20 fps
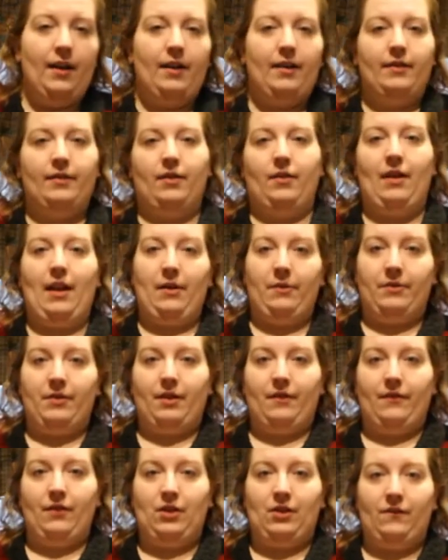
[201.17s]
So that was
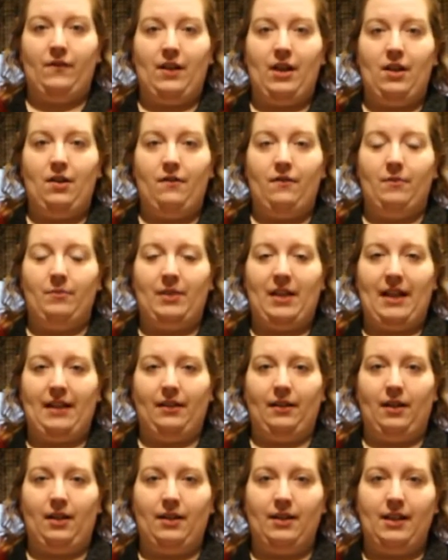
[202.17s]
our first video from Plaid
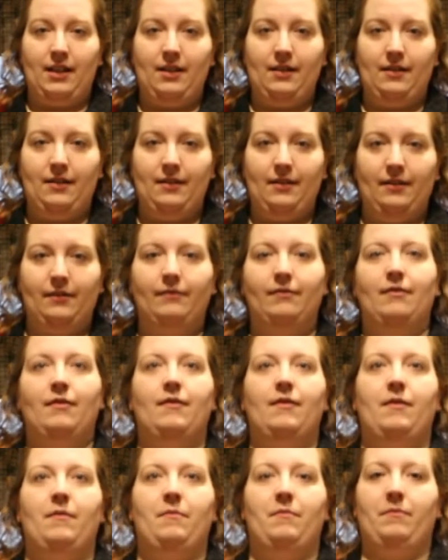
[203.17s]
and Lattes.
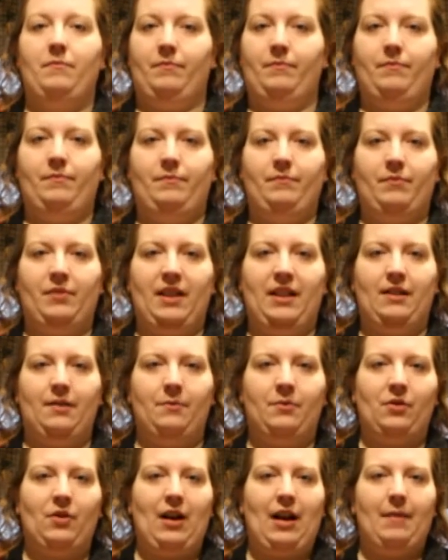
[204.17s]
Please
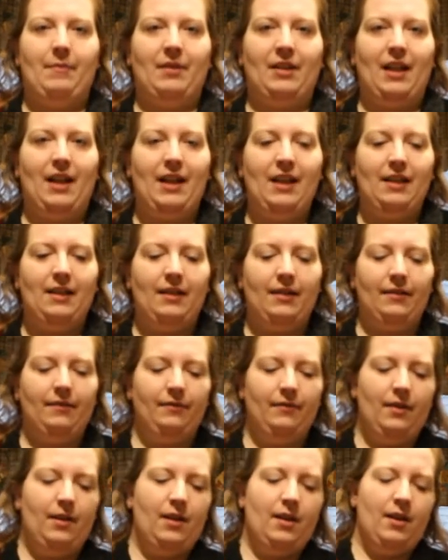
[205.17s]
subscribe and like.
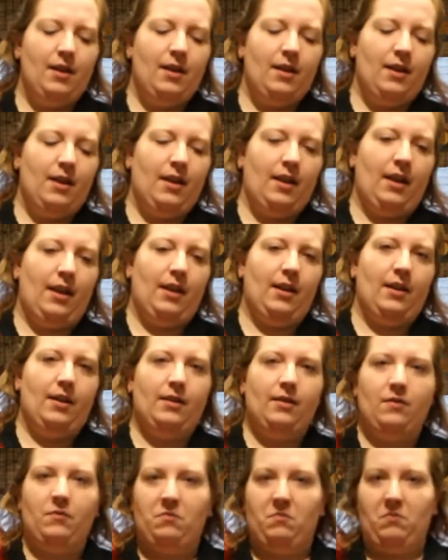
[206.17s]

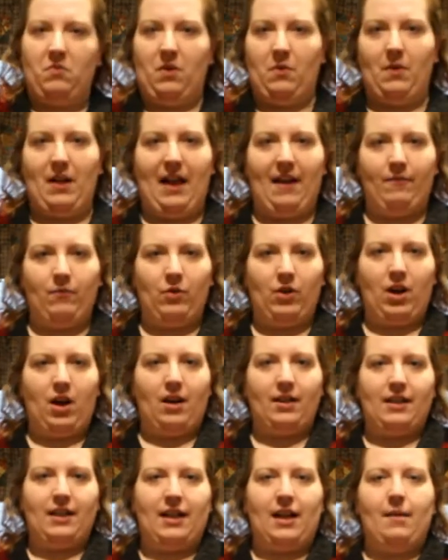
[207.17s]
And we will have more
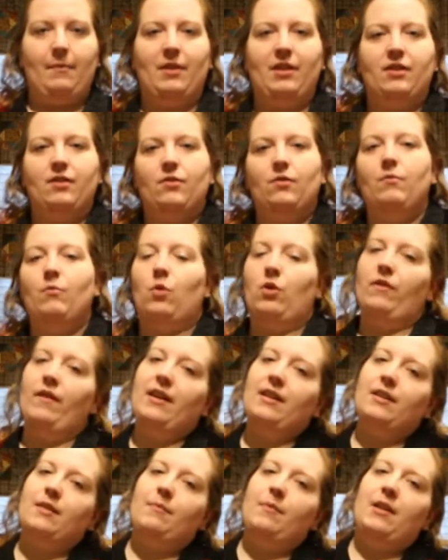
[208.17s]
content coming soon. More
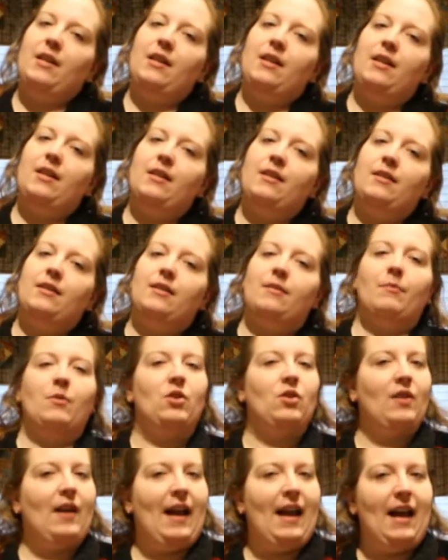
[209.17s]
recipes, some
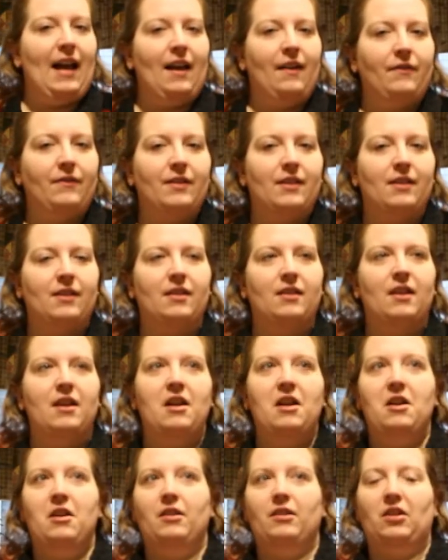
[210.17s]
crafts,
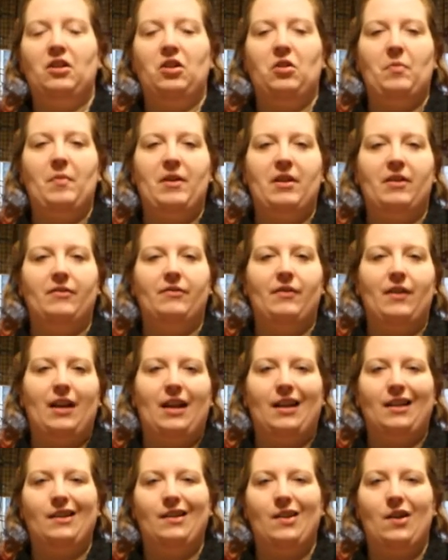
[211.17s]
a little bit of
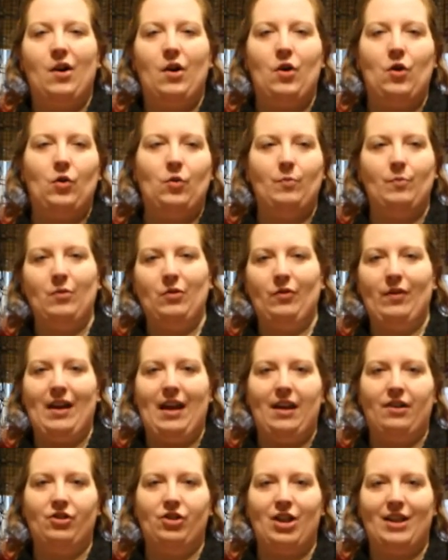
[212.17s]
uh, home
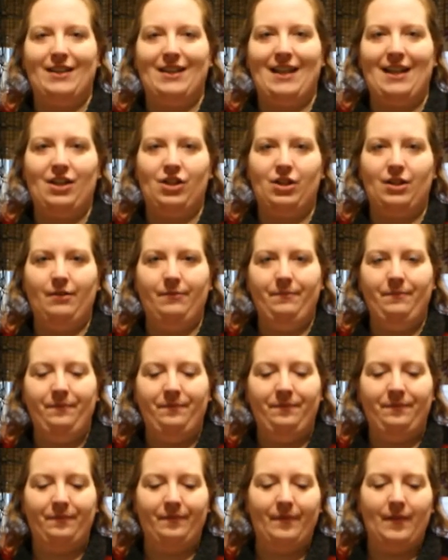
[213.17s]
re-energization.
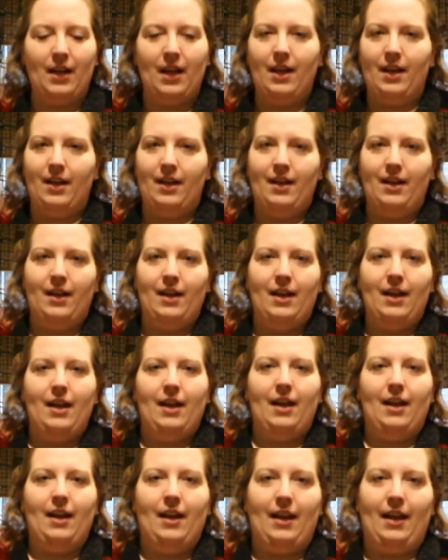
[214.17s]

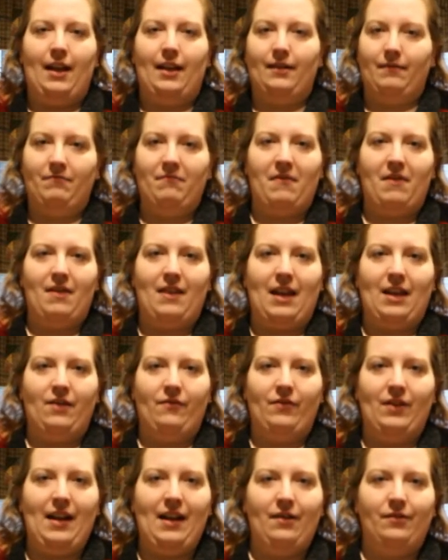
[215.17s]
And thank you
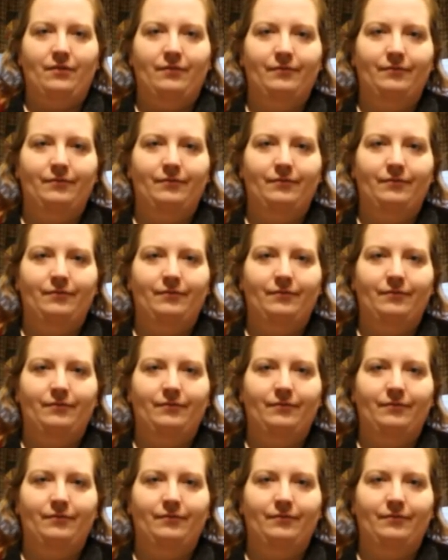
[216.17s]
for now.